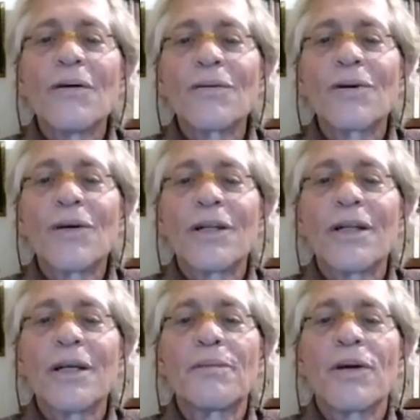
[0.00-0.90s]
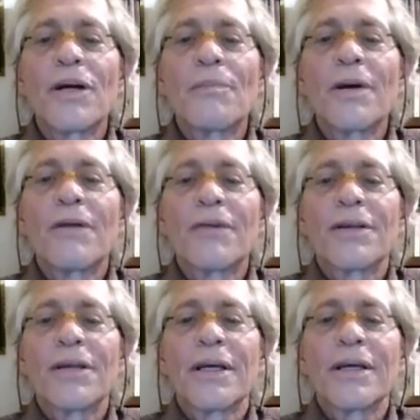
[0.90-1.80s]
Good. Lynn put up
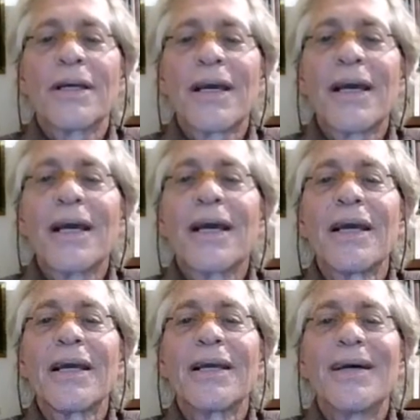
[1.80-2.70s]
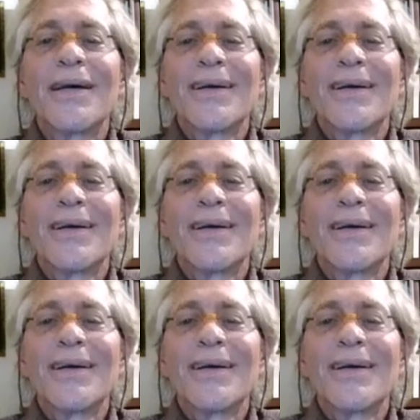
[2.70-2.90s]
everything. Yay!